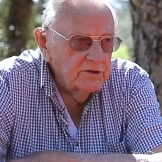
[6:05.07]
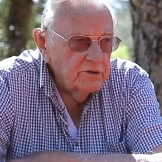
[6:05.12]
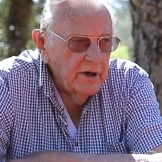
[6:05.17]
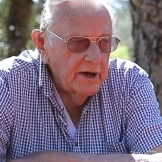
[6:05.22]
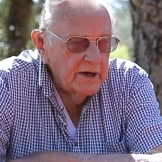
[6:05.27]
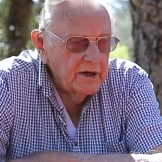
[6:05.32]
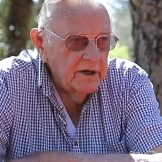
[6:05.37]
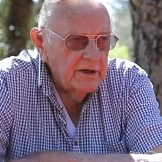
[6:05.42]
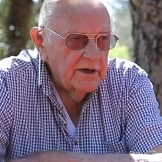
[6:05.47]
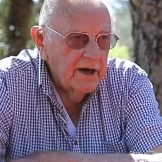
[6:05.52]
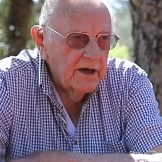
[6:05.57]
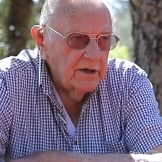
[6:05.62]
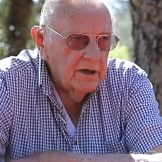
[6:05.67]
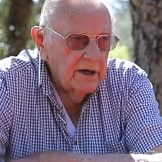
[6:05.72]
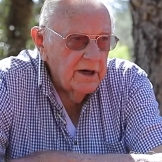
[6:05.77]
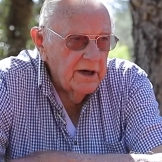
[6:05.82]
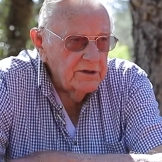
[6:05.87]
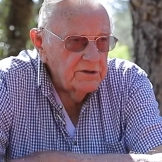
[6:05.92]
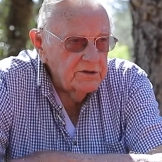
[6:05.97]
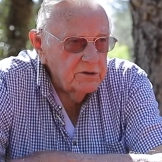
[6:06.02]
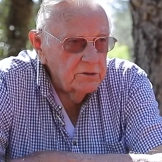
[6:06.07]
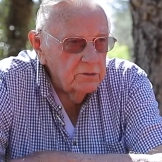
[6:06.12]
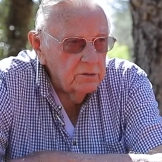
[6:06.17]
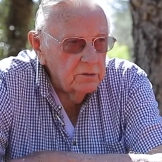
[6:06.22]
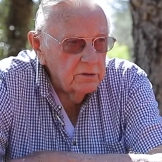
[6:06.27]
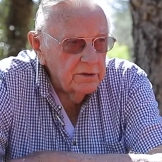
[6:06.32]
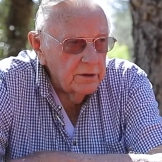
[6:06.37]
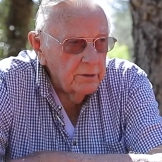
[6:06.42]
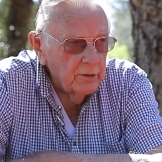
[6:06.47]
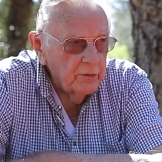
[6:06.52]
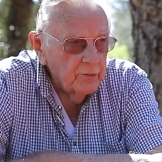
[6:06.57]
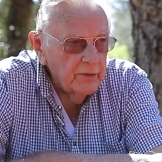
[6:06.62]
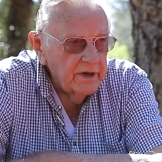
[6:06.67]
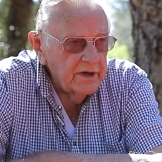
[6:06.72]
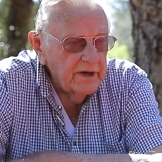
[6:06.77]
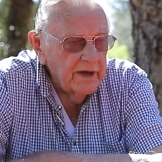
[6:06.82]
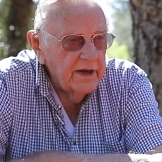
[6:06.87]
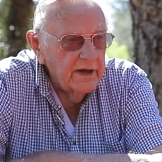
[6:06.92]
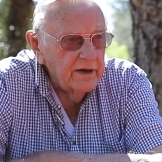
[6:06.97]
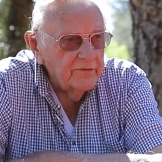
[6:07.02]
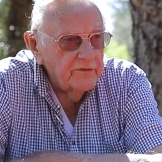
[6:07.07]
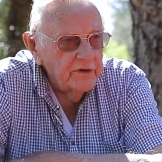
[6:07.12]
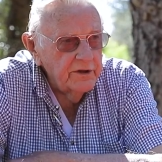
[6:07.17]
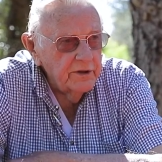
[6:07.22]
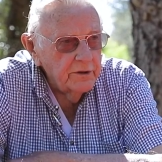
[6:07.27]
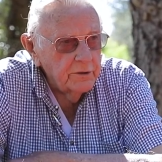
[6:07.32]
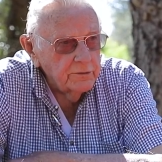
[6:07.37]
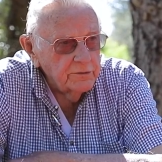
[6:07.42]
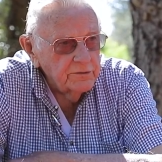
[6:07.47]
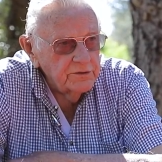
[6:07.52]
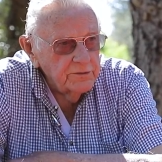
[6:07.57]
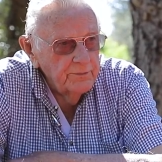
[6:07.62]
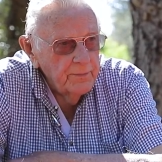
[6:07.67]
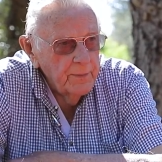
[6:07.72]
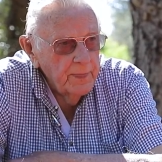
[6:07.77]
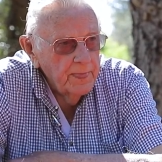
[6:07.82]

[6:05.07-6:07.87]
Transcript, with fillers: So I got out of high school in three and a half years,